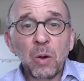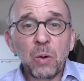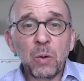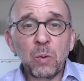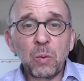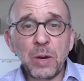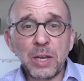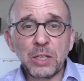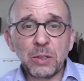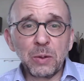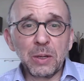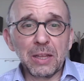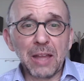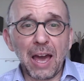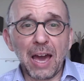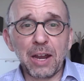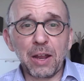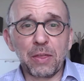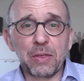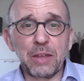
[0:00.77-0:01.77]
we do a
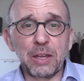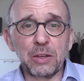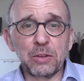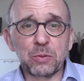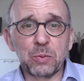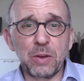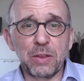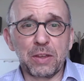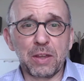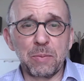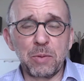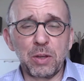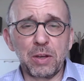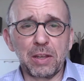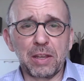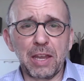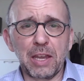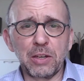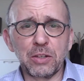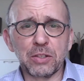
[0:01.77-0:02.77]
lot of things with
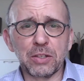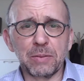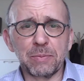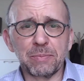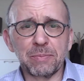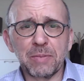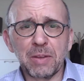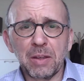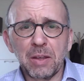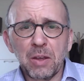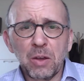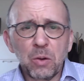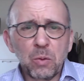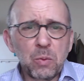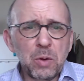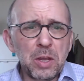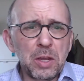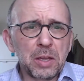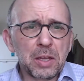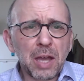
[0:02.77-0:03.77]
communication.
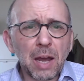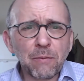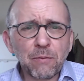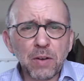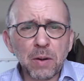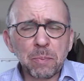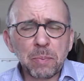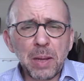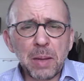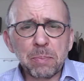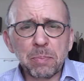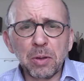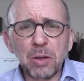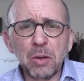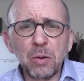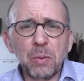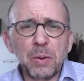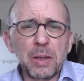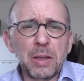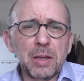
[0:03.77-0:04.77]
We comfort
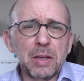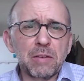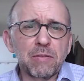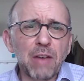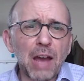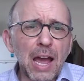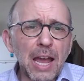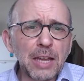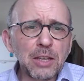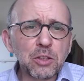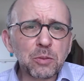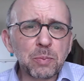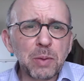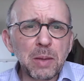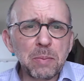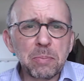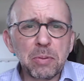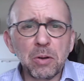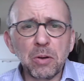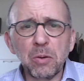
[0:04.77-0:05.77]
people, we advise
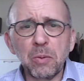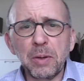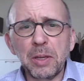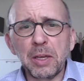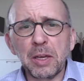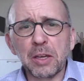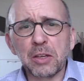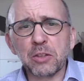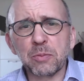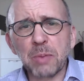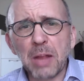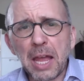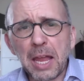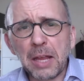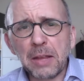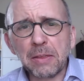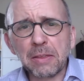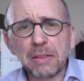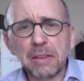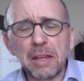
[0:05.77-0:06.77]
people, we
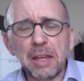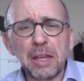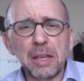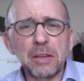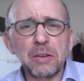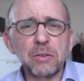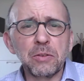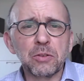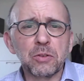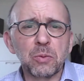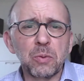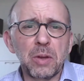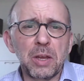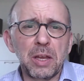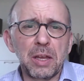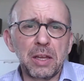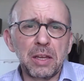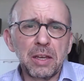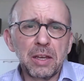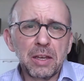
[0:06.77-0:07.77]
explain things,
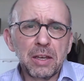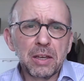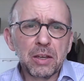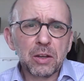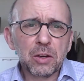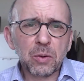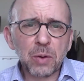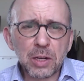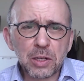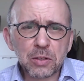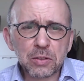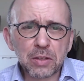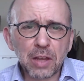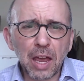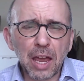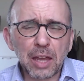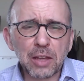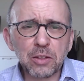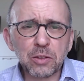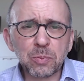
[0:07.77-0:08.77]
we
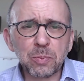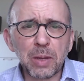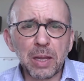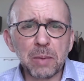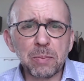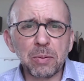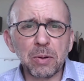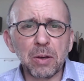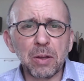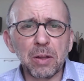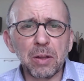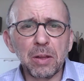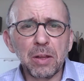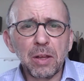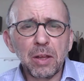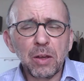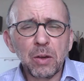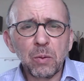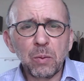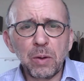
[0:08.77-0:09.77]
criticize people,
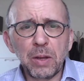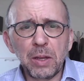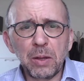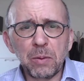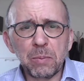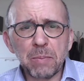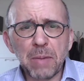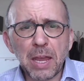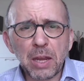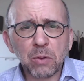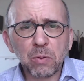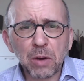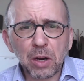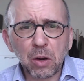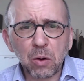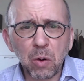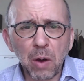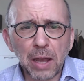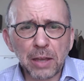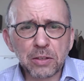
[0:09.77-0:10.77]
we make
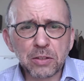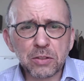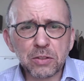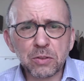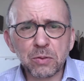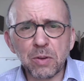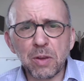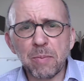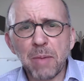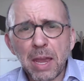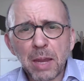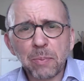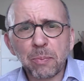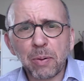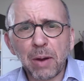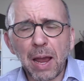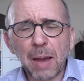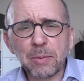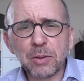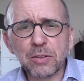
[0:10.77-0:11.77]
requests, we make
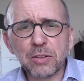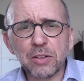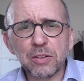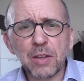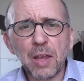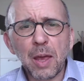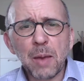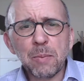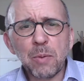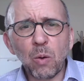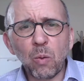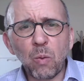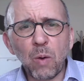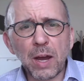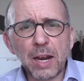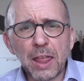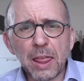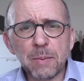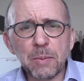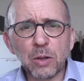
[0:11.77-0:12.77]
promises. But
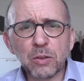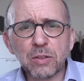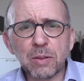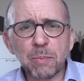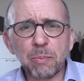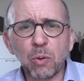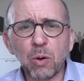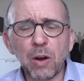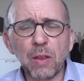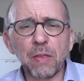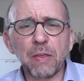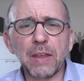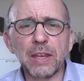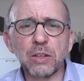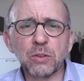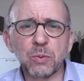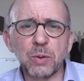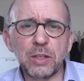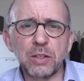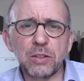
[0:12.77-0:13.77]
one of the most important
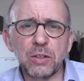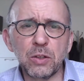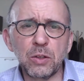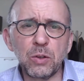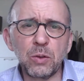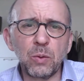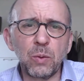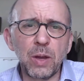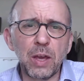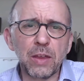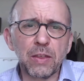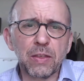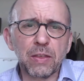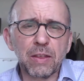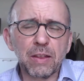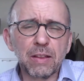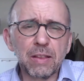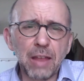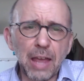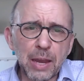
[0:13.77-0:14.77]
things we do with
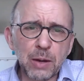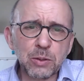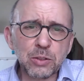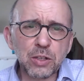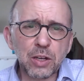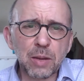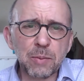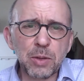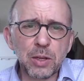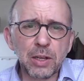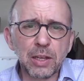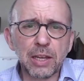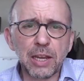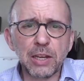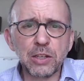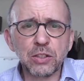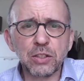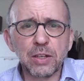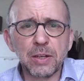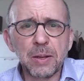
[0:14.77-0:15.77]
language and
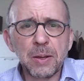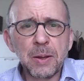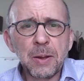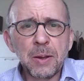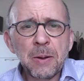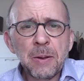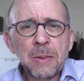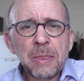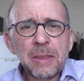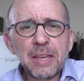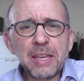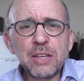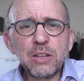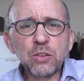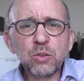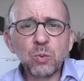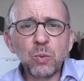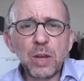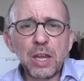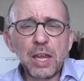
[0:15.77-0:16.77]
communication
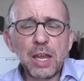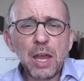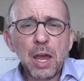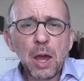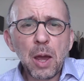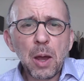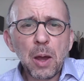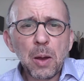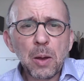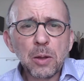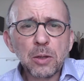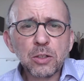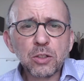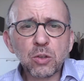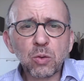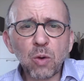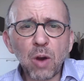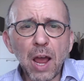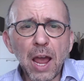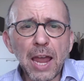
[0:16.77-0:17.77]
is we
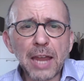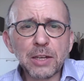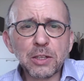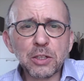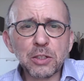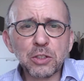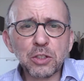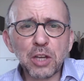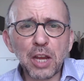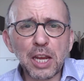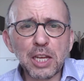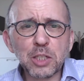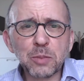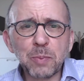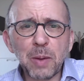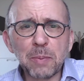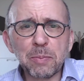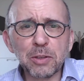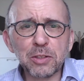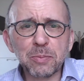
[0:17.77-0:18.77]
try to change
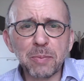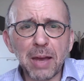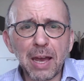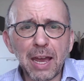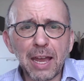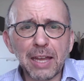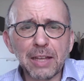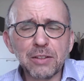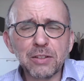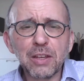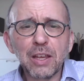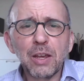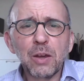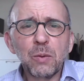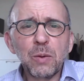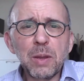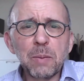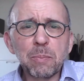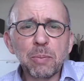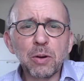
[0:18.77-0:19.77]
people's minds.
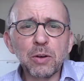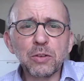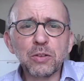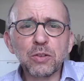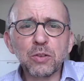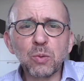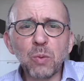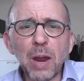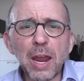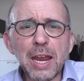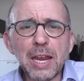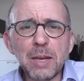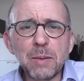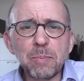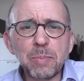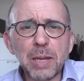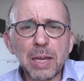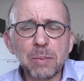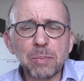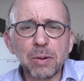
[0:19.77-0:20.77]
We persuade
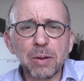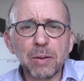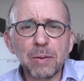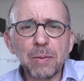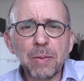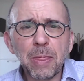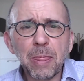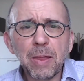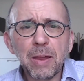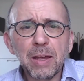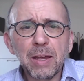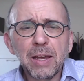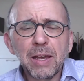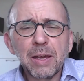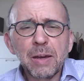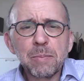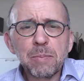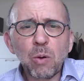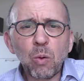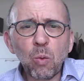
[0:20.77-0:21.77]
people.
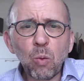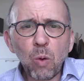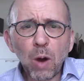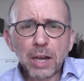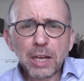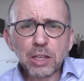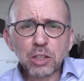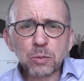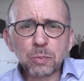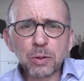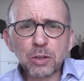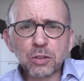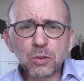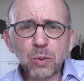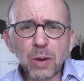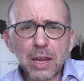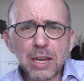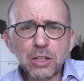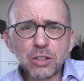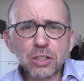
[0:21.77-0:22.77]
But what is
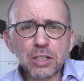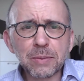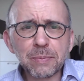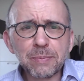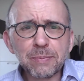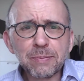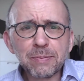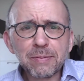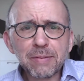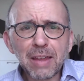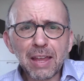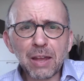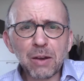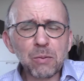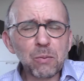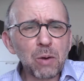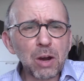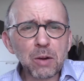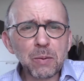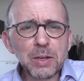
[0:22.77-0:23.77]
persuasion?
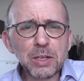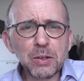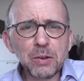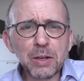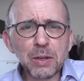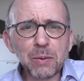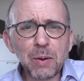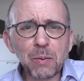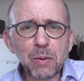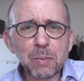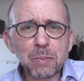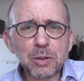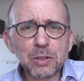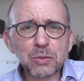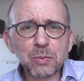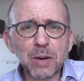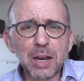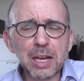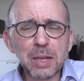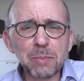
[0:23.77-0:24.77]
And what are we doing when we're
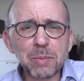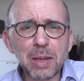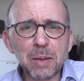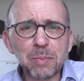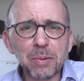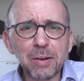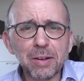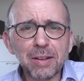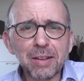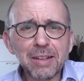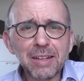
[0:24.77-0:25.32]
persuading people?